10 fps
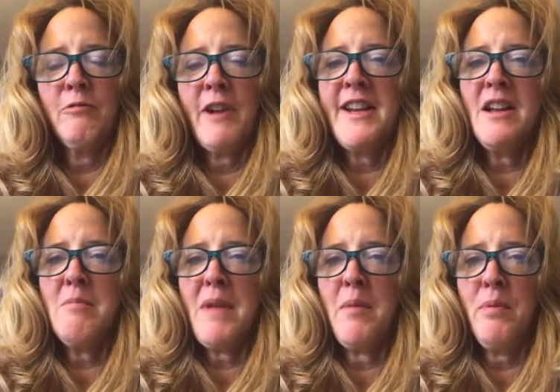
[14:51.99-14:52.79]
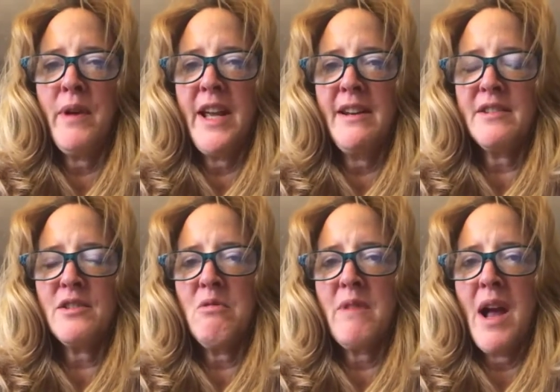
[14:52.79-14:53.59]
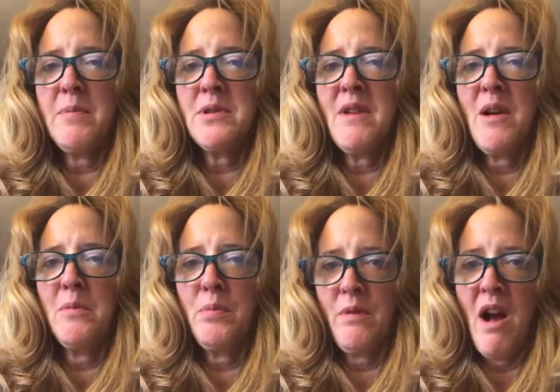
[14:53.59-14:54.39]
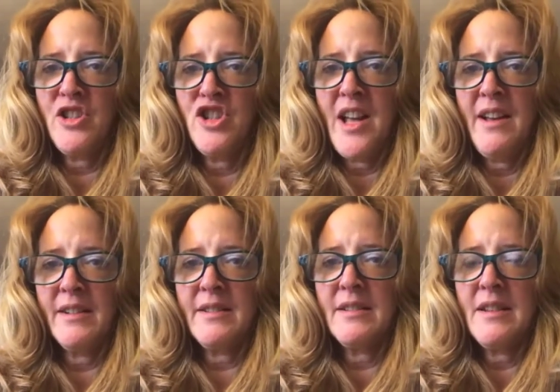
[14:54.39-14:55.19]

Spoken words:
Right now my brain is so wrapped around projects